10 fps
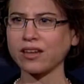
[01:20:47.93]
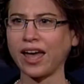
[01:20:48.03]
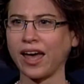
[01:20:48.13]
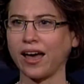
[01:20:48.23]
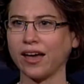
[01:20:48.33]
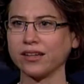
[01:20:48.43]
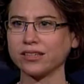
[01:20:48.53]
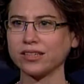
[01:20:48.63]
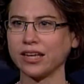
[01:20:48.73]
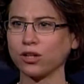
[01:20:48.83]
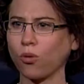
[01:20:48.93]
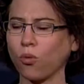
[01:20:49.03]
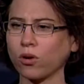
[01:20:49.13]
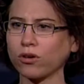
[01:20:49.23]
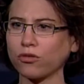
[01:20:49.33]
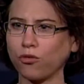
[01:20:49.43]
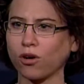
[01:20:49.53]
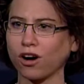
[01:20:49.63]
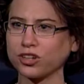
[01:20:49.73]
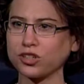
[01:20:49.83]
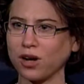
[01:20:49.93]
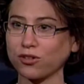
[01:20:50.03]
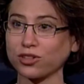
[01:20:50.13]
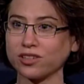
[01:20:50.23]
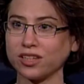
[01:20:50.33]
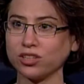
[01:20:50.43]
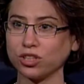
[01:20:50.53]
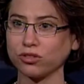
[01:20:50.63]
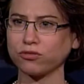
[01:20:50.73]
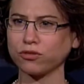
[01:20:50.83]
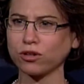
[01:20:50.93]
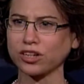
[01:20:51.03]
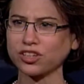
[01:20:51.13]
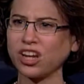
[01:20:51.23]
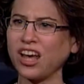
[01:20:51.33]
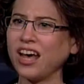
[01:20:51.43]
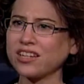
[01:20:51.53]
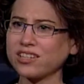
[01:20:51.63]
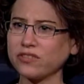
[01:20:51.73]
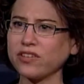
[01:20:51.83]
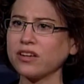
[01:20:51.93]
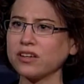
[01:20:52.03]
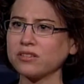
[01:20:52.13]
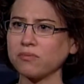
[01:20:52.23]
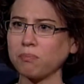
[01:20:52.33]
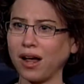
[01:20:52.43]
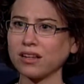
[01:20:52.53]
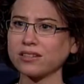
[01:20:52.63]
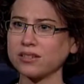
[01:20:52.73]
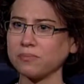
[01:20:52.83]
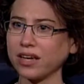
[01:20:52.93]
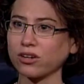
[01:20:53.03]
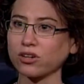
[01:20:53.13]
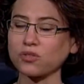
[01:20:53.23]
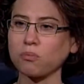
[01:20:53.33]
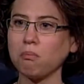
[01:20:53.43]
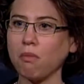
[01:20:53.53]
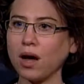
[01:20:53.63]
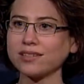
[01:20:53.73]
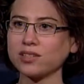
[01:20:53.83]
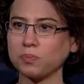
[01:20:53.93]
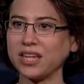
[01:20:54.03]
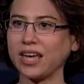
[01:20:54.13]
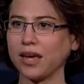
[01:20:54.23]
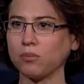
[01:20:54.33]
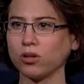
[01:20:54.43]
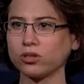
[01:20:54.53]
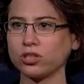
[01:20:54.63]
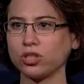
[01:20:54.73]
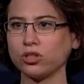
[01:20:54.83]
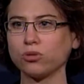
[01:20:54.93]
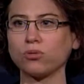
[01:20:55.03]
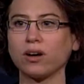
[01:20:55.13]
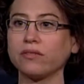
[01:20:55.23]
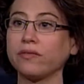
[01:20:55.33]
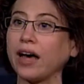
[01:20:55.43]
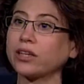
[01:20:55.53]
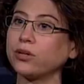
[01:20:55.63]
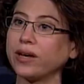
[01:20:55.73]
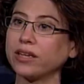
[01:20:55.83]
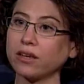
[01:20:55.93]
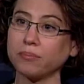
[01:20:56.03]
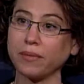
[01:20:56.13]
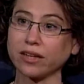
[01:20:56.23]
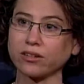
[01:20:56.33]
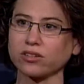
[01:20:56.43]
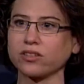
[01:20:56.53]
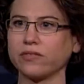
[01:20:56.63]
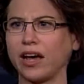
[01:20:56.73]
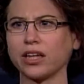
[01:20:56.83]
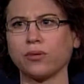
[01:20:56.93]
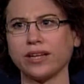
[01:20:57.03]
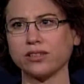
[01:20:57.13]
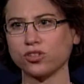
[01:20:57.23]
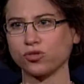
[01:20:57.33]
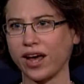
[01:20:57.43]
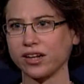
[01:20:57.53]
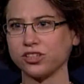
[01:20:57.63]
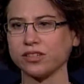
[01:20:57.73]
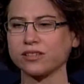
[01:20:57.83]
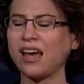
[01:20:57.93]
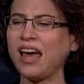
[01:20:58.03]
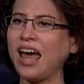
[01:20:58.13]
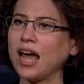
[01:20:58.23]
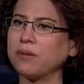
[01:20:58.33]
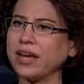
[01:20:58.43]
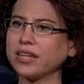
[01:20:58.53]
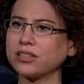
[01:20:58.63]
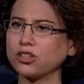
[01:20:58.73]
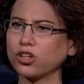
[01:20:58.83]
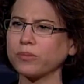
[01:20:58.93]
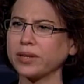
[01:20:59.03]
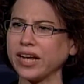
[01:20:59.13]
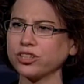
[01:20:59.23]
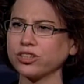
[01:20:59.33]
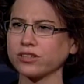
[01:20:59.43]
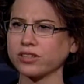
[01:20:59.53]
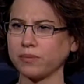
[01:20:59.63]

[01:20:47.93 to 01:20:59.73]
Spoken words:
you may not agree with me on, that, I believe that Obama was kind of passively resisting getting deeper into Ukraine as sort of one of his last